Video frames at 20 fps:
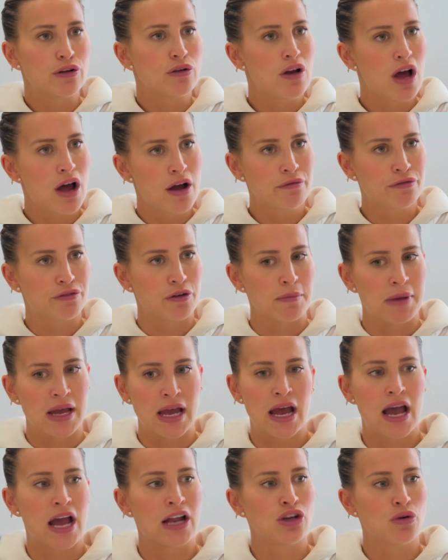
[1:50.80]
you learn from
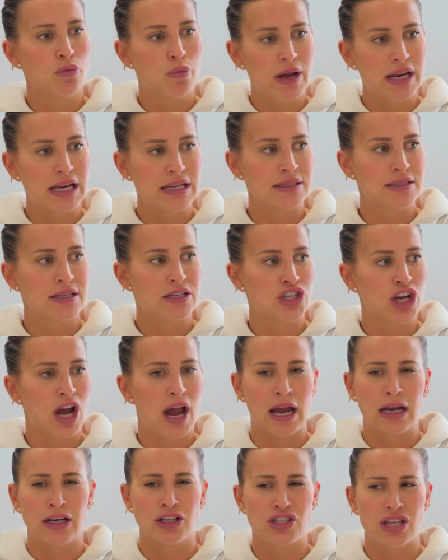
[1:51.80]
it and you're willing to
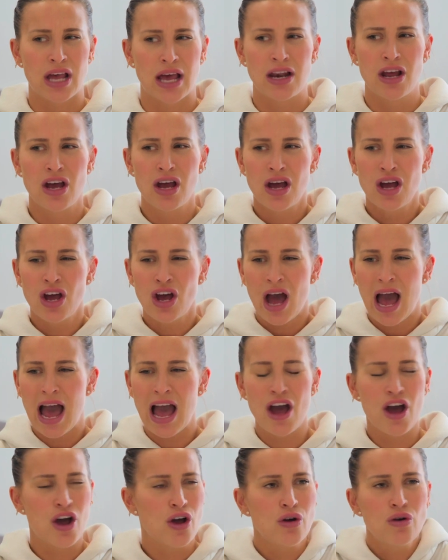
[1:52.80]
change, then
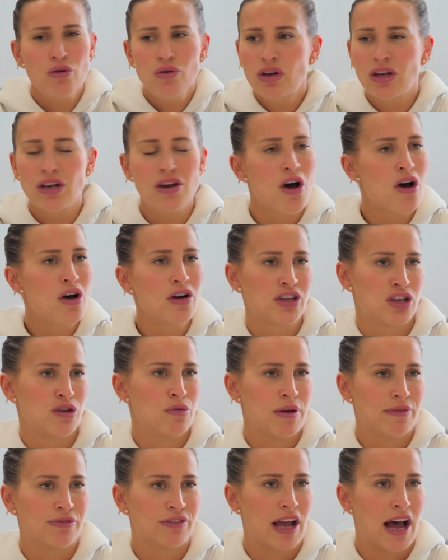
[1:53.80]
who can
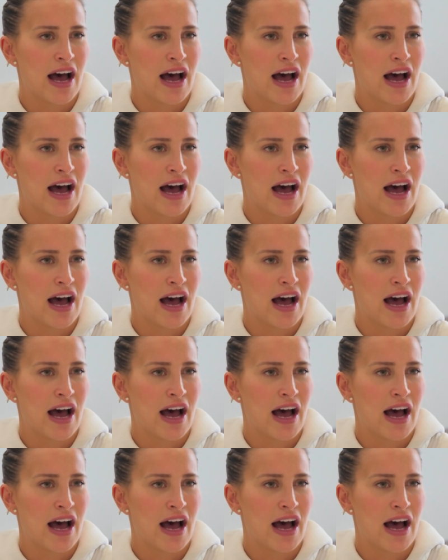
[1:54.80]
argue with